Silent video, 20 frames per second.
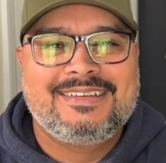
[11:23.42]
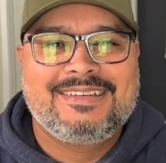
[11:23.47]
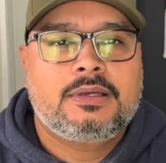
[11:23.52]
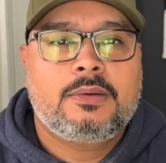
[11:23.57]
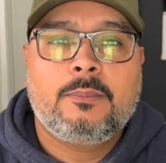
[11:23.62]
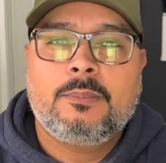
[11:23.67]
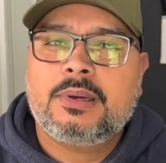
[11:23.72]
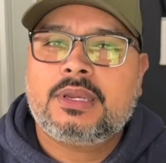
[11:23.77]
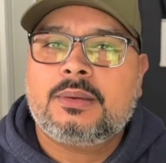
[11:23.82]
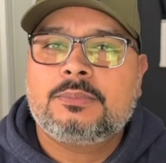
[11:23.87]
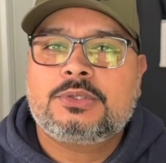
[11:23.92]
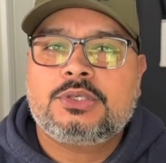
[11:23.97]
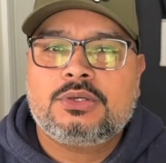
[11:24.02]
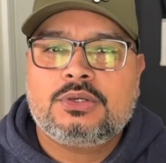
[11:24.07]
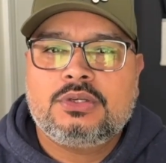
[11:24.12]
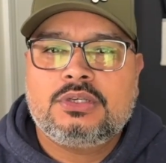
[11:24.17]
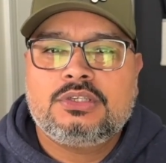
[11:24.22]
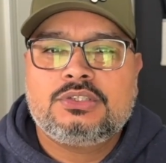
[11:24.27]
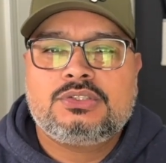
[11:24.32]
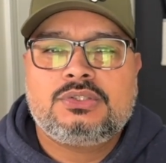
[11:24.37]
But I'm
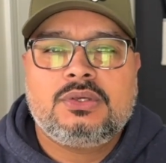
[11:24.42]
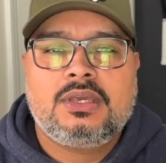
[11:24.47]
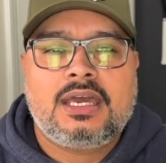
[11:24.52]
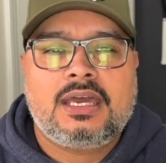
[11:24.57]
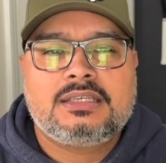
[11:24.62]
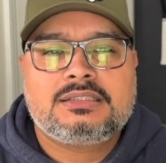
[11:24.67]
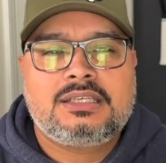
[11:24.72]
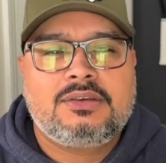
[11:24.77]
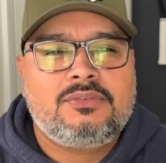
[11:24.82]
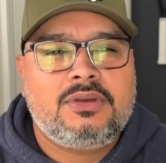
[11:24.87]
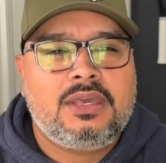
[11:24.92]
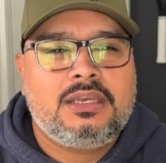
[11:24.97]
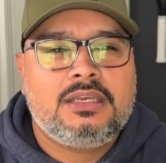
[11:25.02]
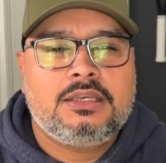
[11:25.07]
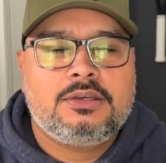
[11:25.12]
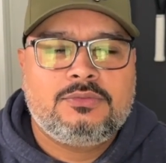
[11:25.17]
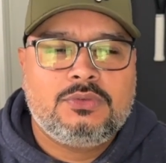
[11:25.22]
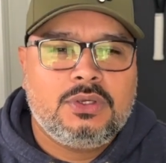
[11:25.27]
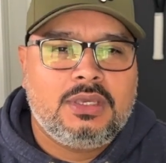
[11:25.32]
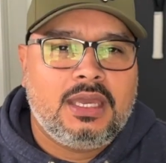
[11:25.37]
curious, you guys, have any
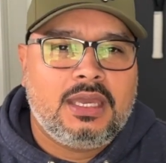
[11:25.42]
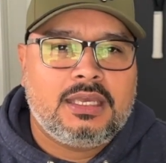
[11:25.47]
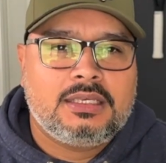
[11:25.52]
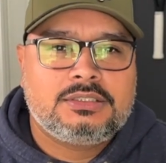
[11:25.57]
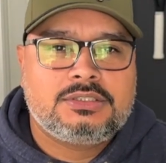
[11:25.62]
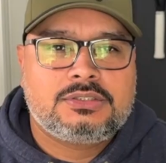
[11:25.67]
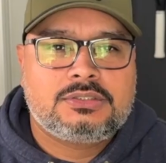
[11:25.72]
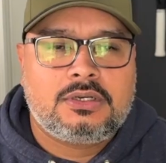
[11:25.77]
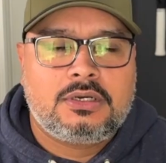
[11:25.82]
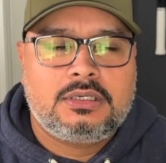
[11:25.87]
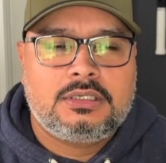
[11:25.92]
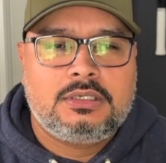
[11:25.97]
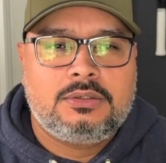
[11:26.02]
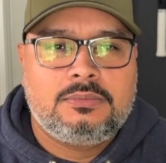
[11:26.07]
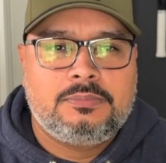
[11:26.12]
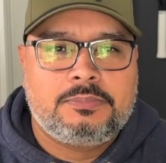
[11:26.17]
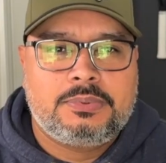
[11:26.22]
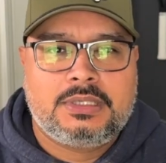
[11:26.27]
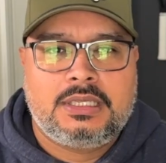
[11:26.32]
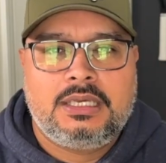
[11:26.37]
of you guys
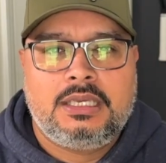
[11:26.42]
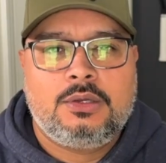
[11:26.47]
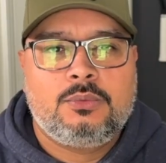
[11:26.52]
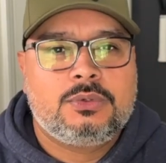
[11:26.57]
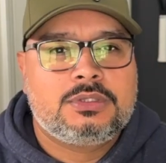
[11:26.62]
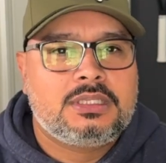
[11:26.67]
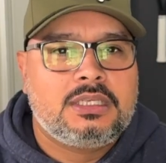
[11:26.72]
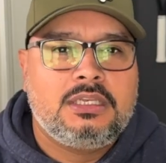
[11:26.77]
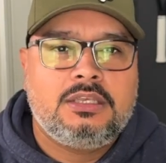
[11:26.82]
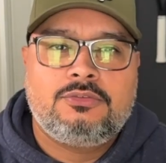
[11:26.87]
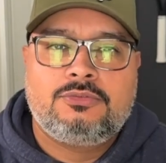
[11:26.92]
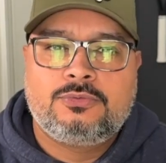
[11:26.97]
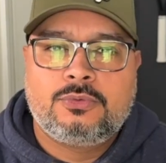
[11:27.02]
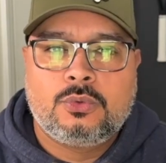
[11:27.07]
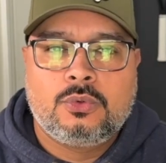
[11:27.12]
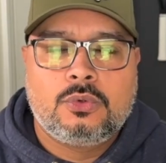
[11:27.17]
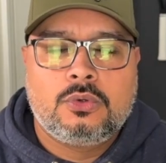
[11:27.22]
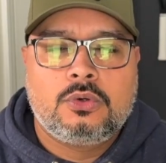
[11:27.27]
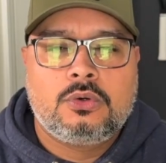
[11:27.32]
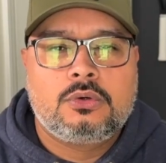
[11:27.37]
started playing with any
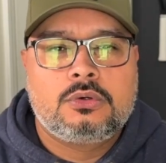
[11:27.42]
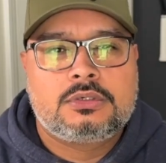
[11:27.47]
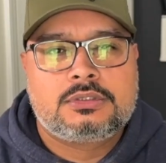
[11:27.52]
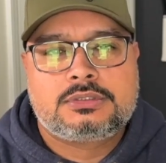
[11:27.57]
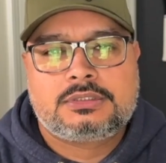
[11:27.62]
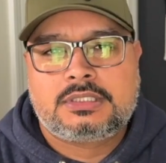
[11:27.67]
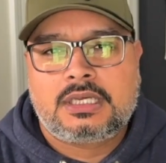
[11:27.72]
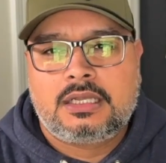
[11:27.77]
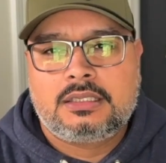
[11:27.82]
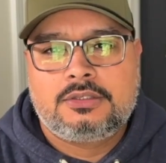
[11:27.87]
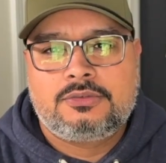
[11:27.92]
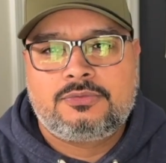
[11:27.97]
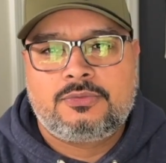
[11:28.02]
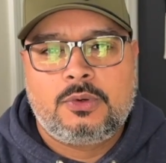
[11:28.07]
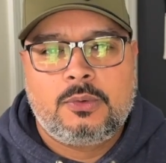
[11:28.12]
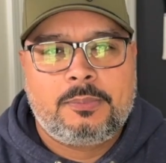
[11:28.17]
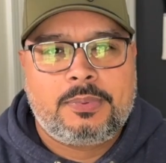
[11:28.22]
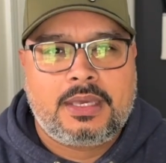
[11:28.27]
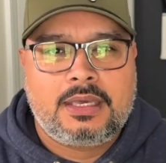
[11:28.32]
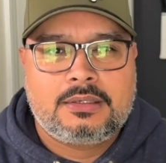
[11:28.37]
full or solid
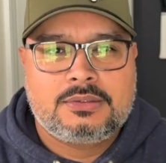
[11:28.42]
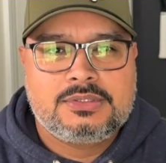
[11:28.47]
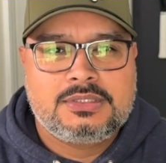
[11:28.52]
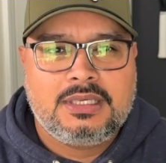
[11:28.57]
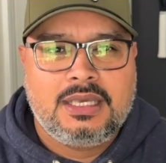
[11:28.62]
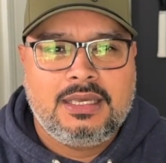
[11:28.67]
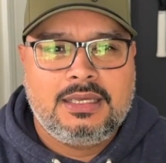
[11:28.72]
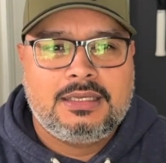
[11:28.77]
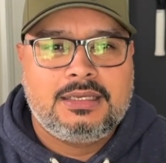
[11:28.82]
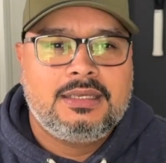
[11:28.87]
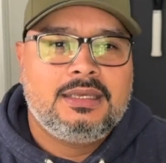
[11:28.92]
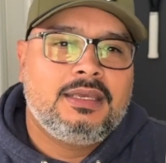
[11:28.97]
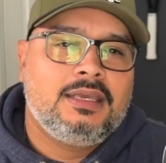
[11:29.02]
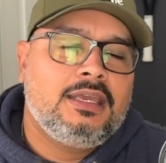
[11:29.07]
foam paddles yet?